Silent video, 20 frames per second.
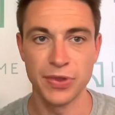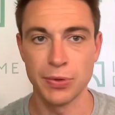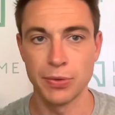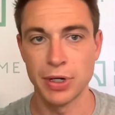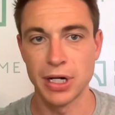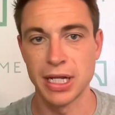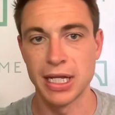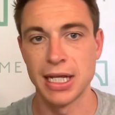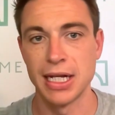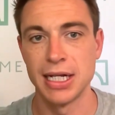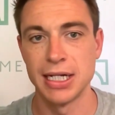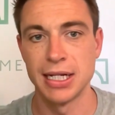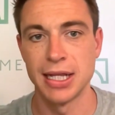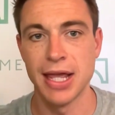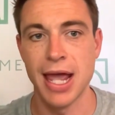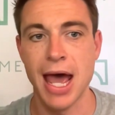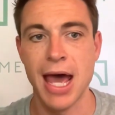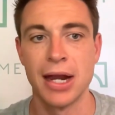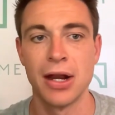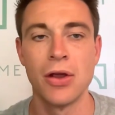We're gonna get into
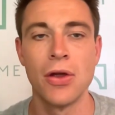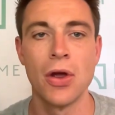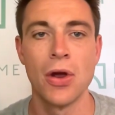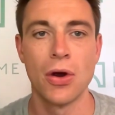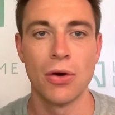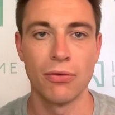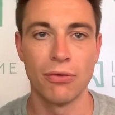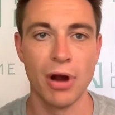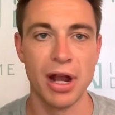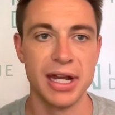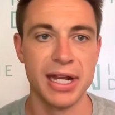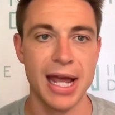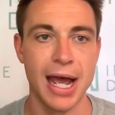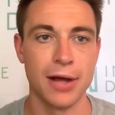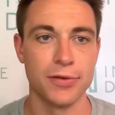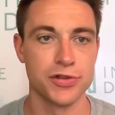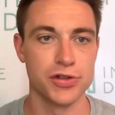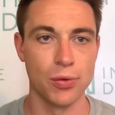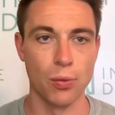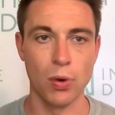that right
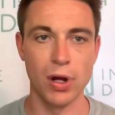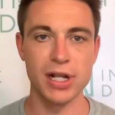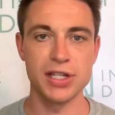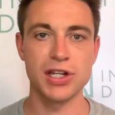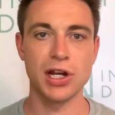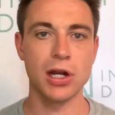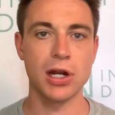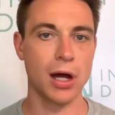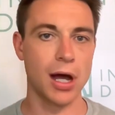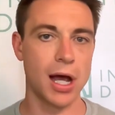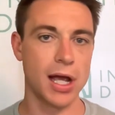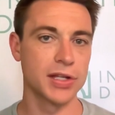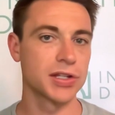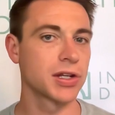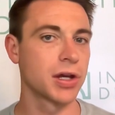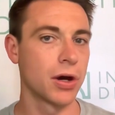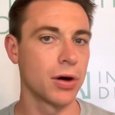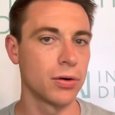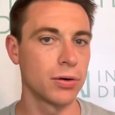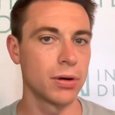now. So what is a cost
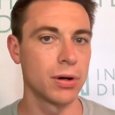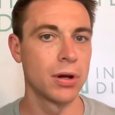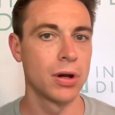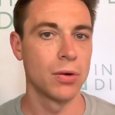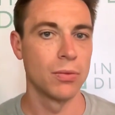code?